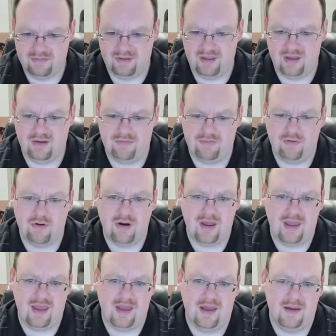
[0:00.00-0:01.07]
you know, for
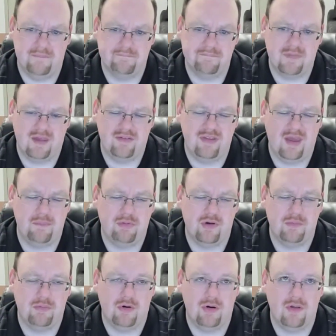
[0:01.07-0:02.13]
a, um, a sample
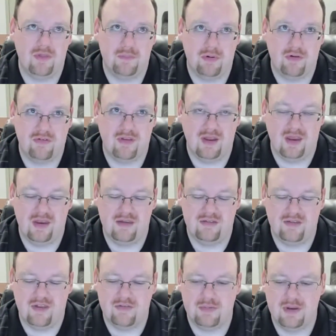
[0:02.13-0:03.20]
report of the personality
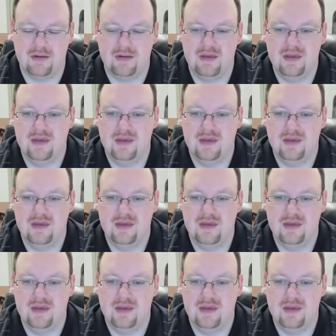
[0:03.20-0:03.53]
assessment.